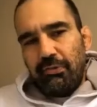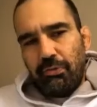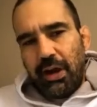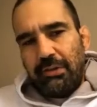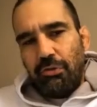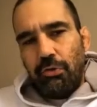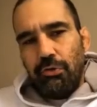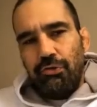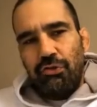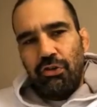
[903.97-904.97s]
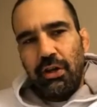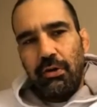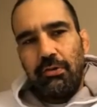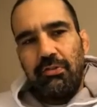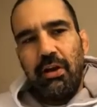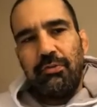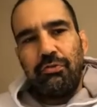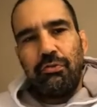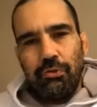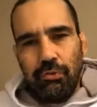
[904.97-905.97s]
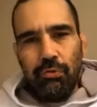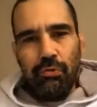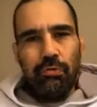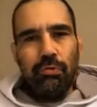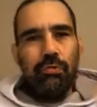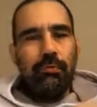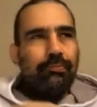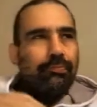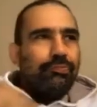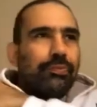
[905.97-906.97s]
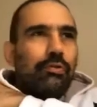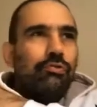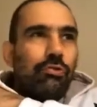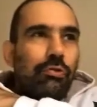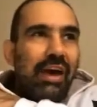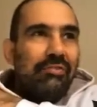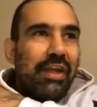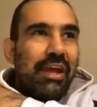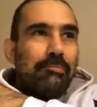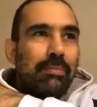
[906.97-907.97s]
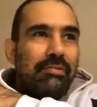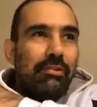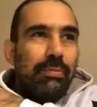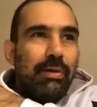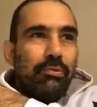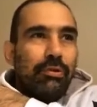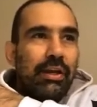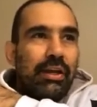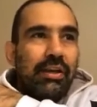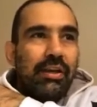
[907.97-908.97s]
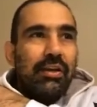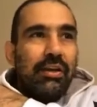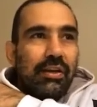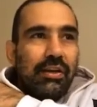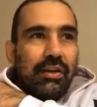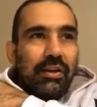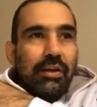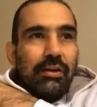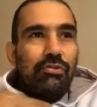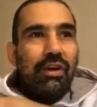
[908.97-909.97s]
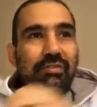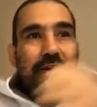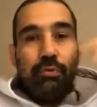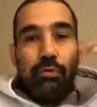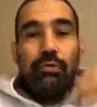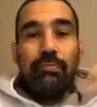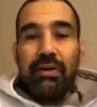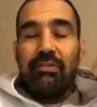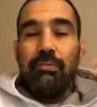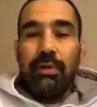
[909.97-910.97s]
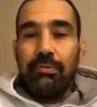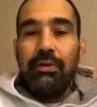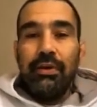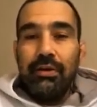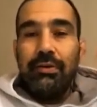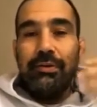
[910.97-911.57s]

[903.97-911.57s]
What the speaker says: just try to condition ourselves to have that muscle memory, to have a good muscle memory.